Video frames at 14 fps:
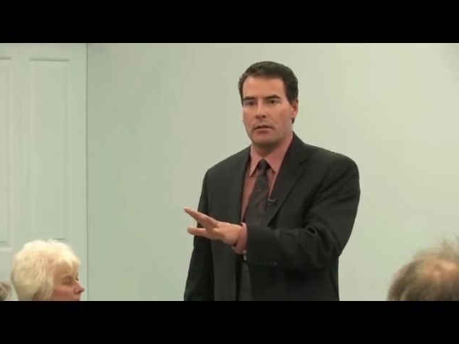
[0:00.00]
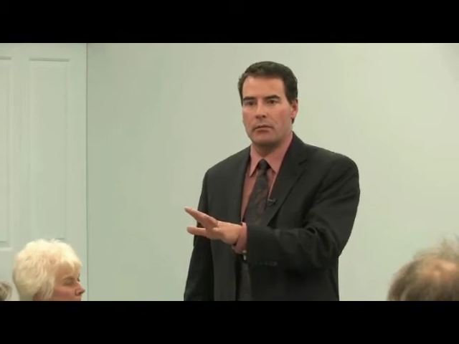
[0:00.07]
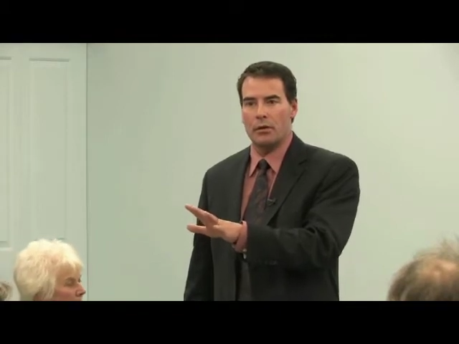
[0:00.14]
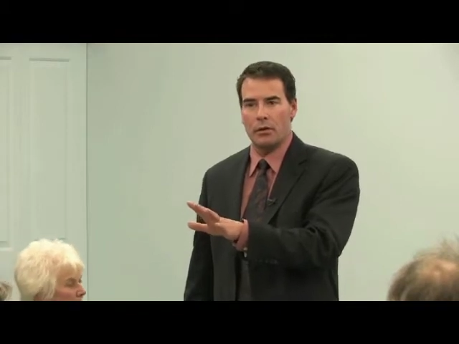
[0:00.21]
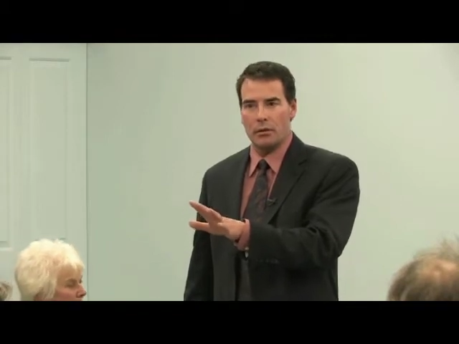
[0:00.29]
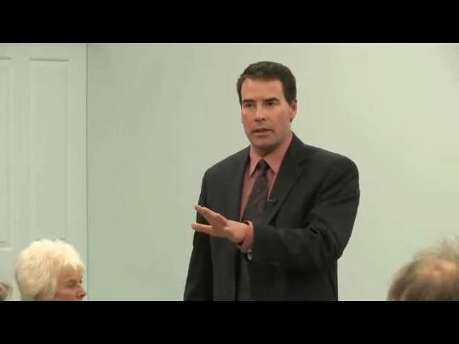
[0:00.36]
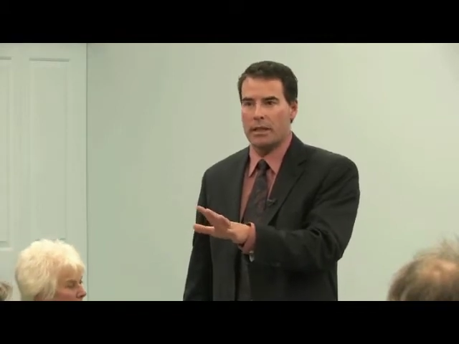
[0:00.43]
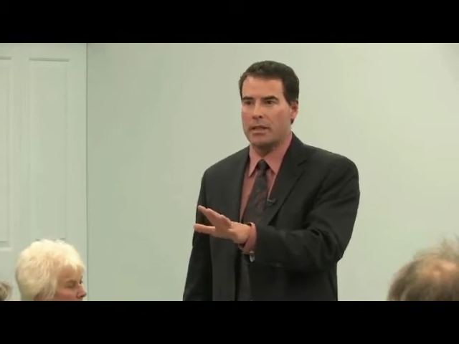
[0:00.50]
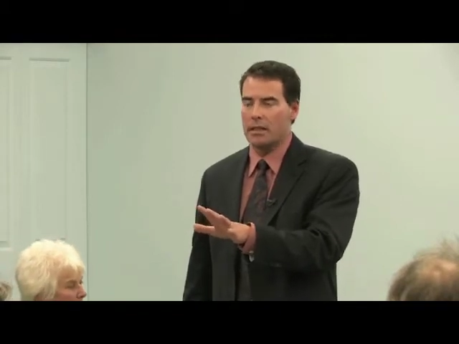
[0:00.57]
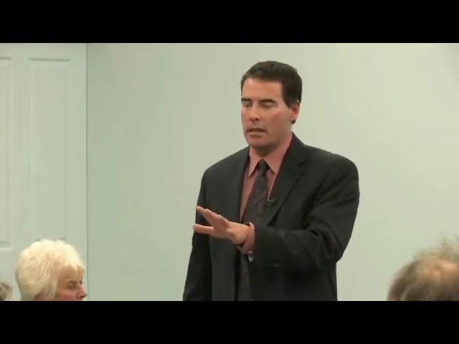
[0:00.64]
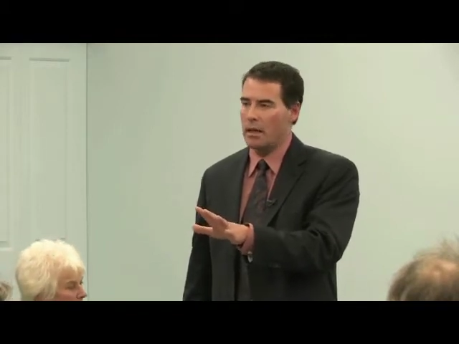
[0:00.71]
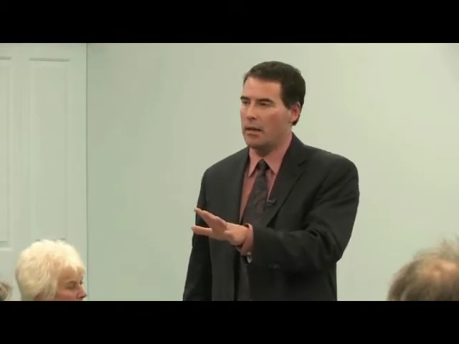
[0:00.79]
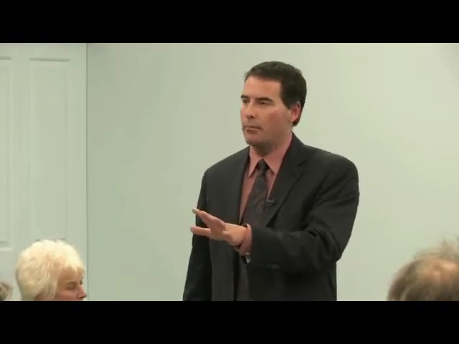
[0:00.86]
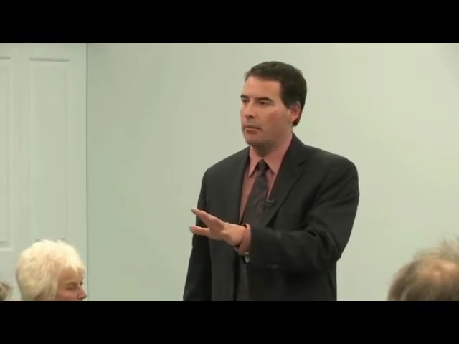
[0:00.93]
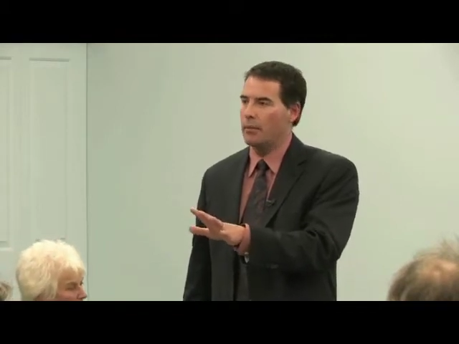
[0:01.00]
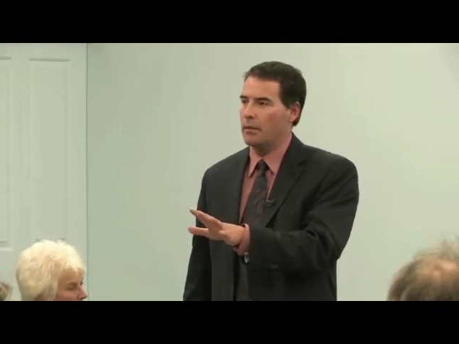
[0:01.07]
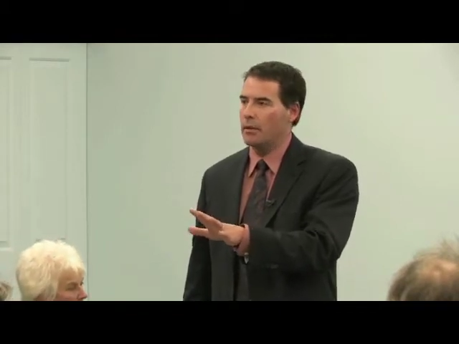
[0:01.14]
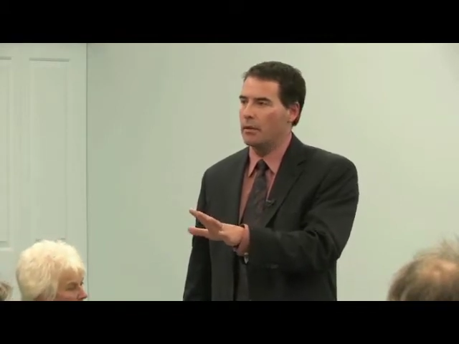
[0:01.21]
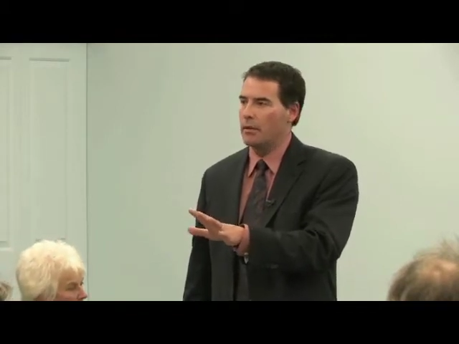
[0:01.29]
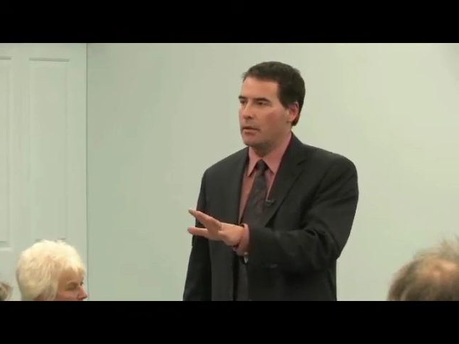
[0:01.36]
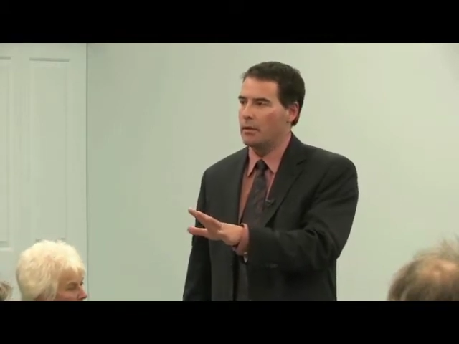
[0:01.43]
We're doing some,
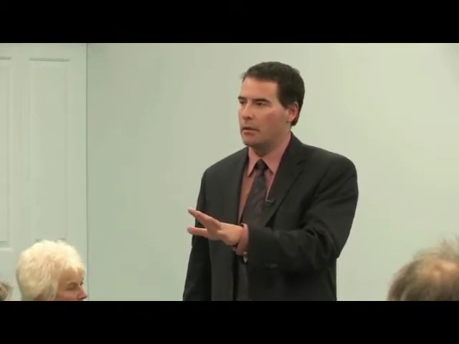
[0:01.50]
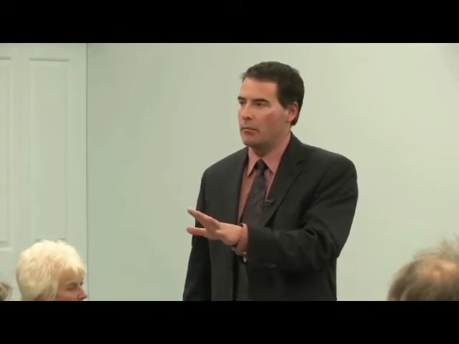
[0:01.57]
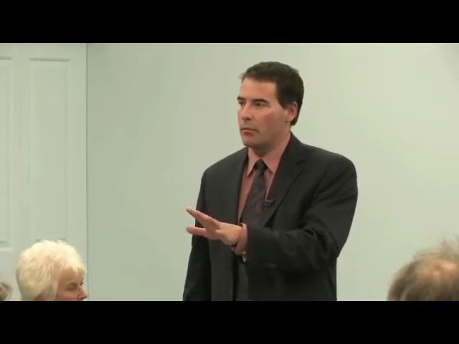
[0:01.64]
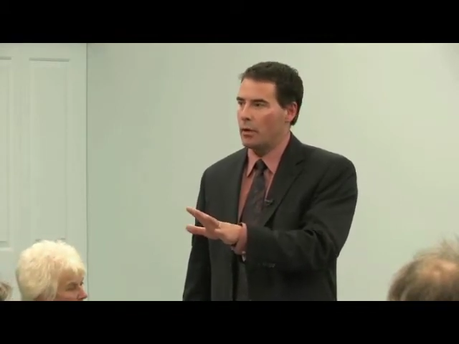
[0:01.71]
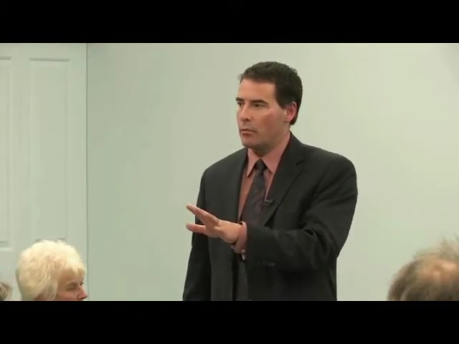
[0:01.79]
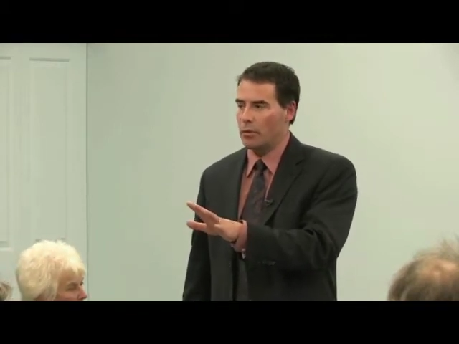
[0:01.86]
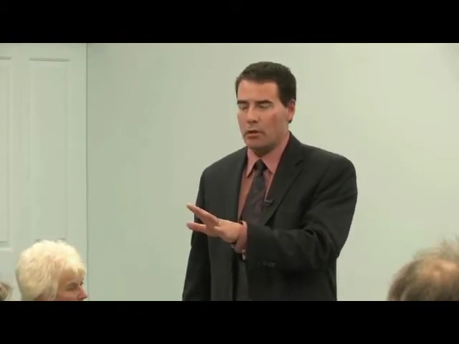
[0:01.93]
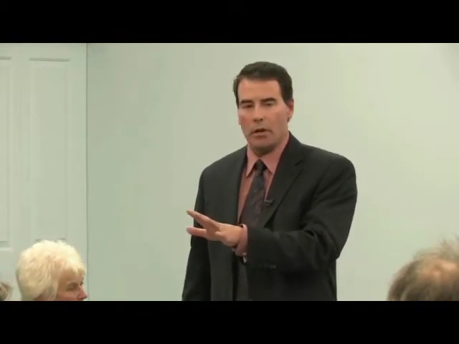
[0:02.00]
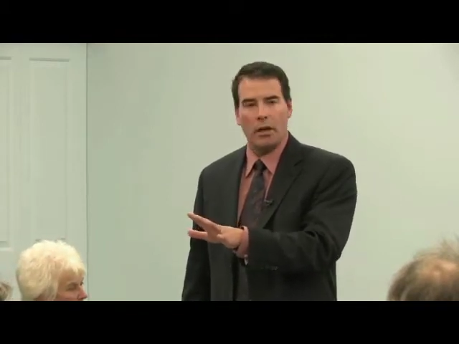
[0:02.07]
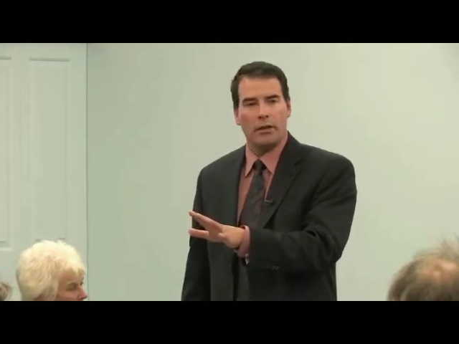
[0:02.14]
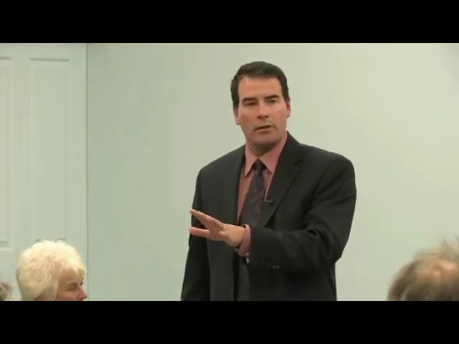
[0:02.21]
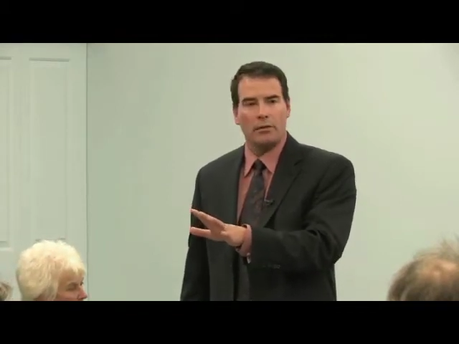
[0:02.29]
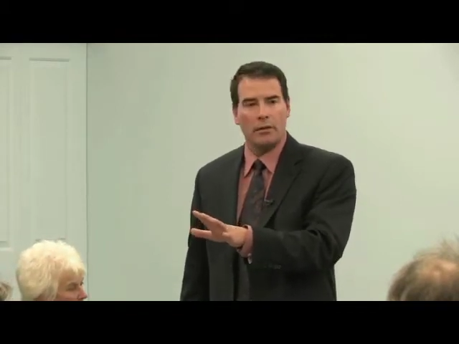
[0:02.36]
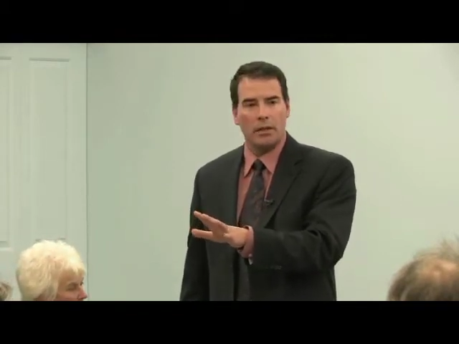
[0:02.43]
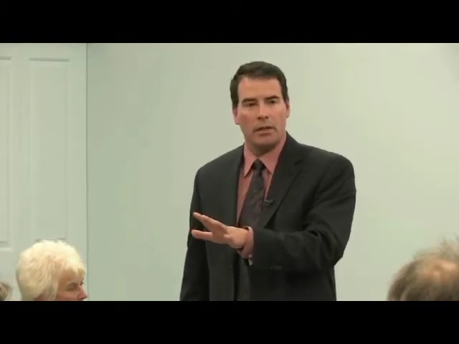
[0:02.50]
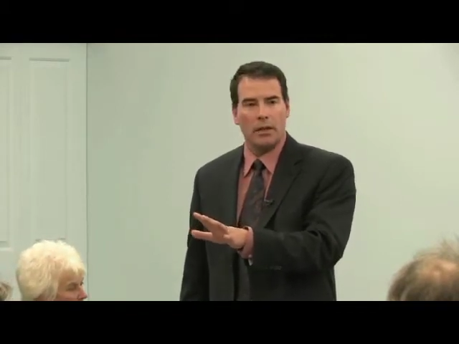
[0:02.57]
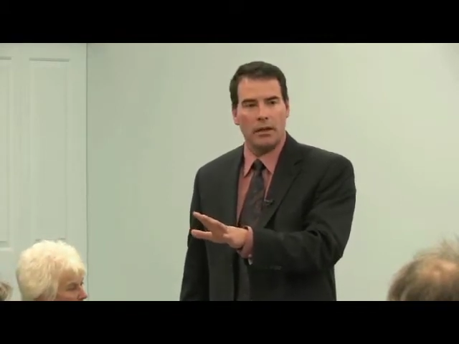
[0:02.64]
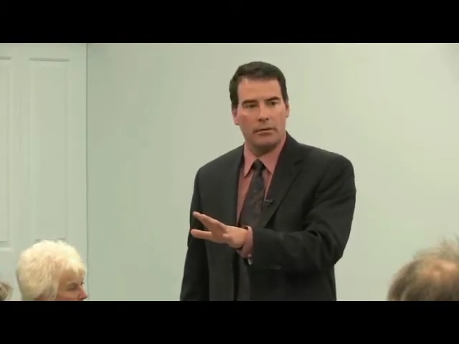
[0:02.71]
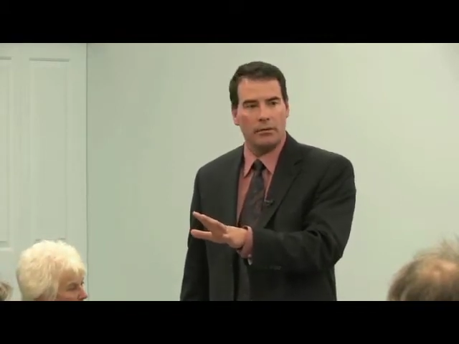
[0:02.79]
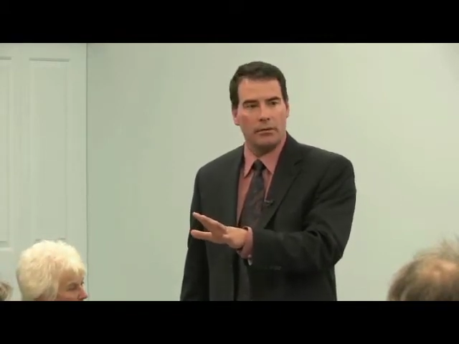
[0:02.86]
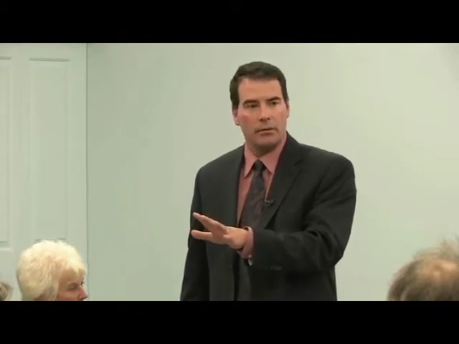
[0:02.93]
but we're not doing
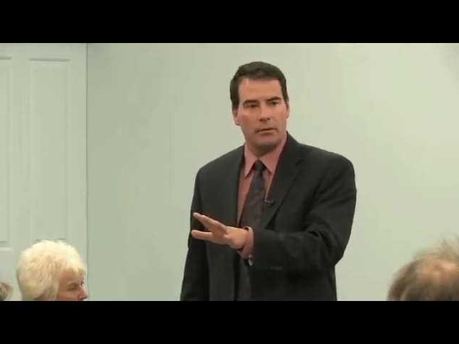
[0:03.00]
enough.